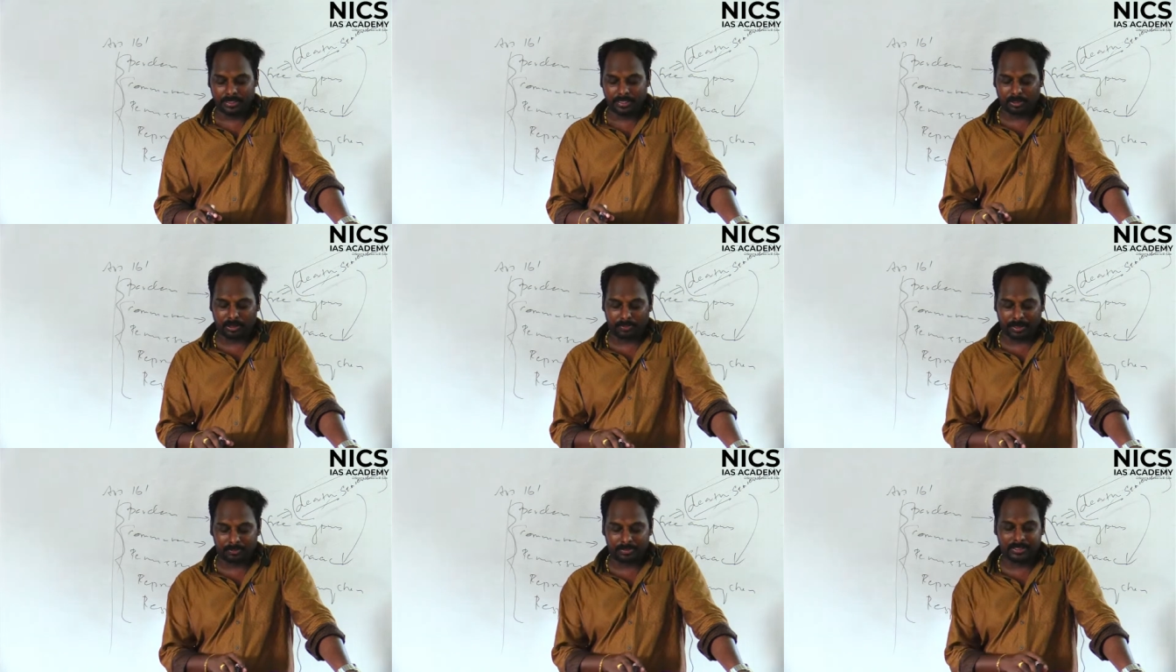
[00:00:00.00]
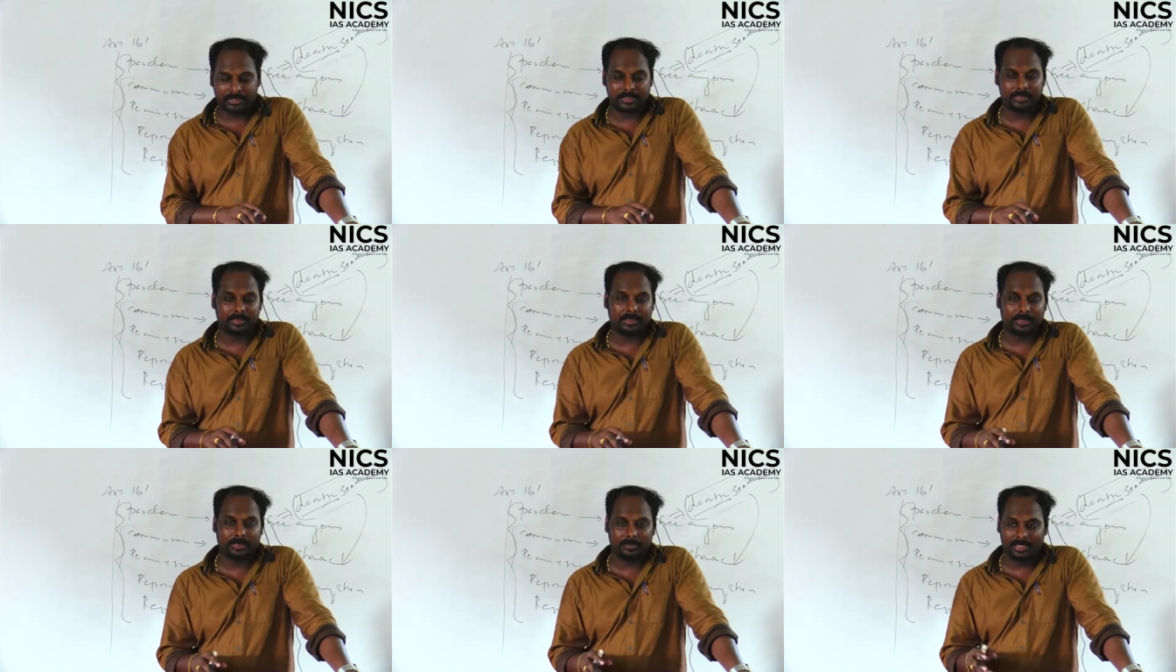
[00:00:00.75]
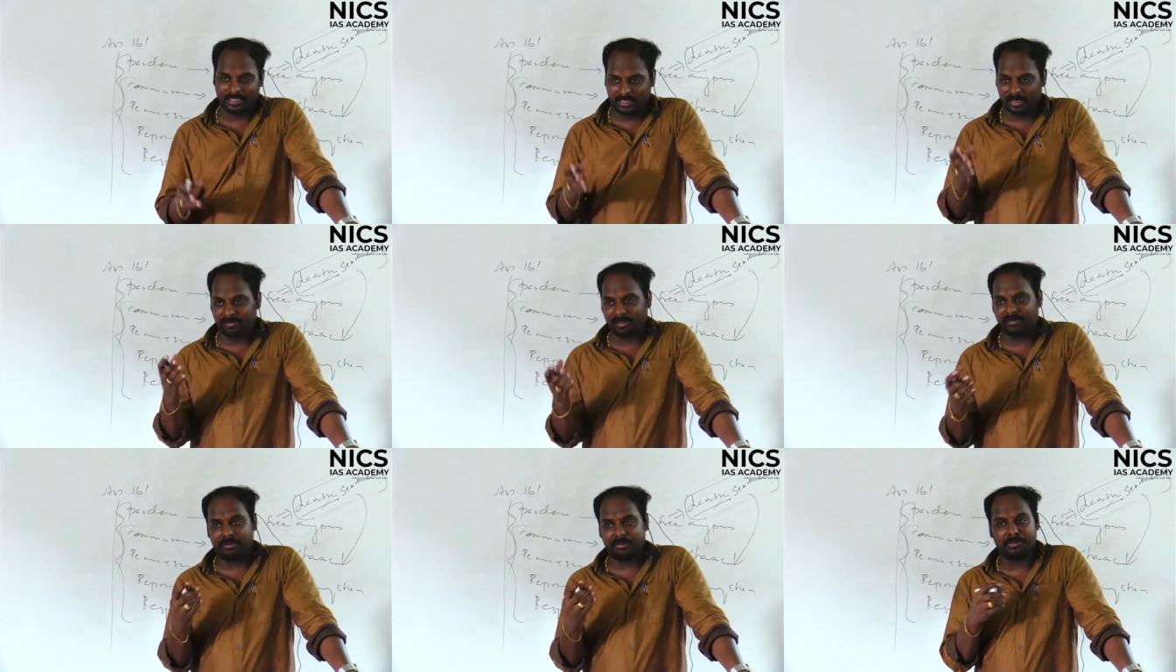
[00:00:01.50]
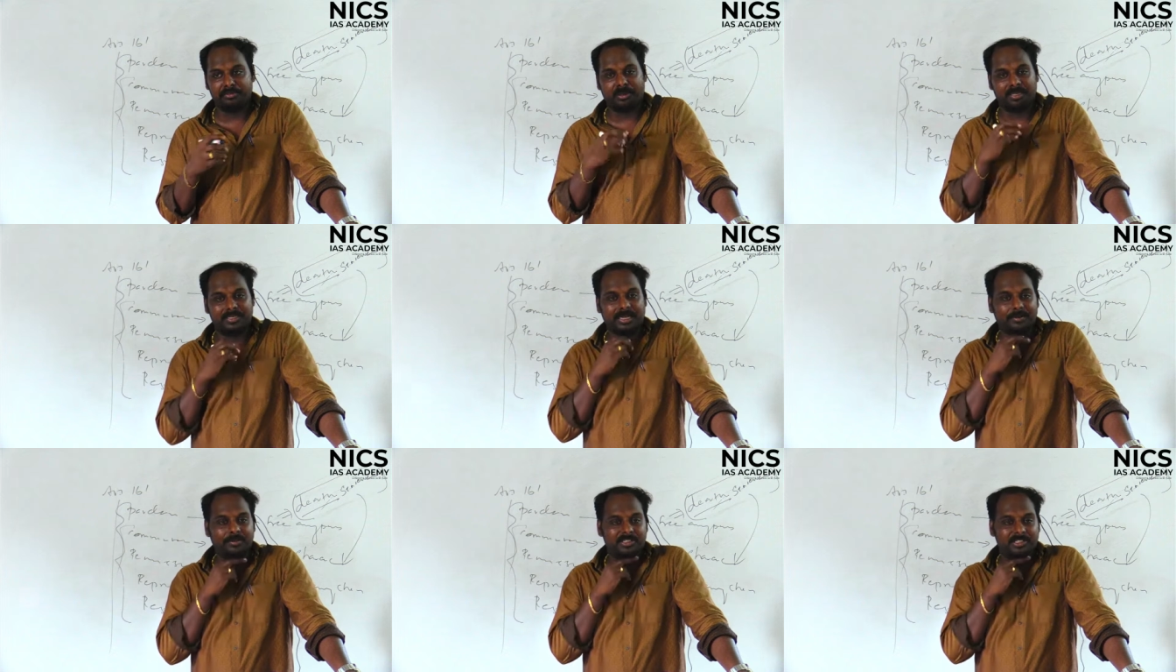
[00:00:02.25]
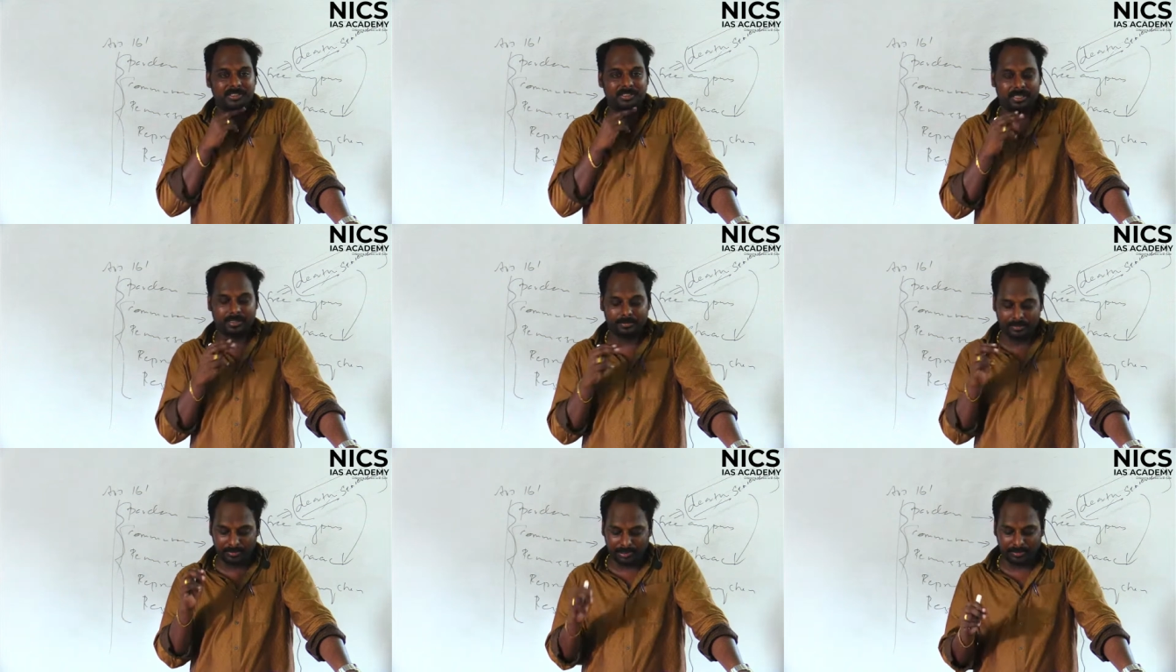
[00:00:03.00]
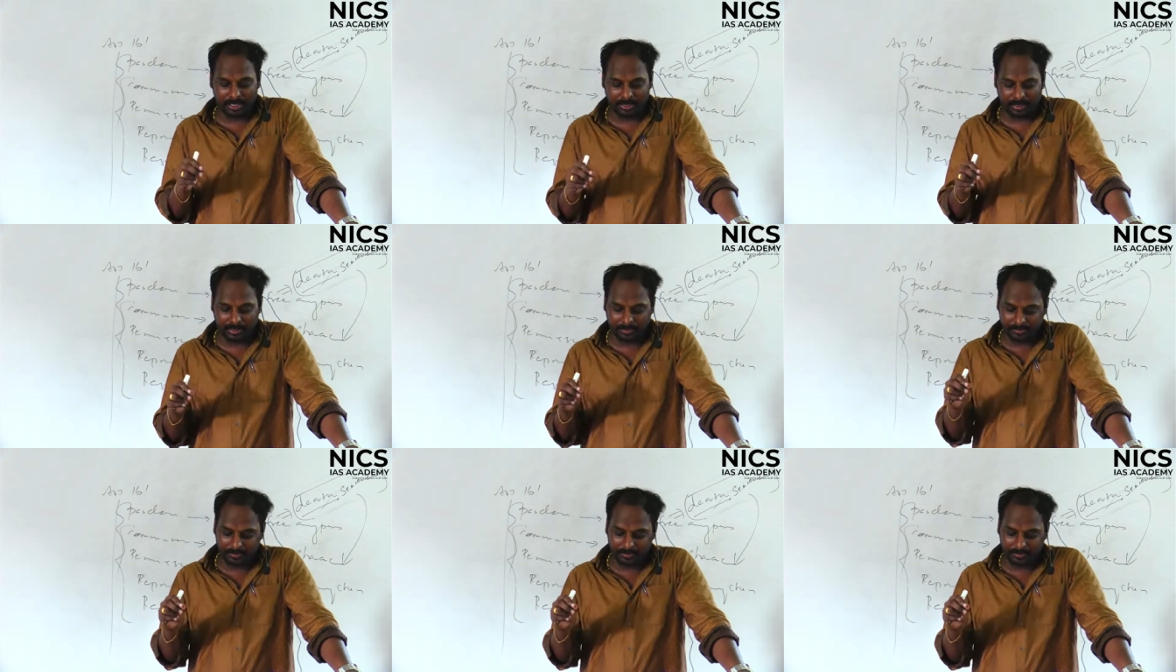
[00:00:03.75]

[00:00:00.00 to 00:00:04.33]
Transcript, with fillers: Idoda purpose, uh, Ministry of Environment, Forest, Climate Change na implement pandranga.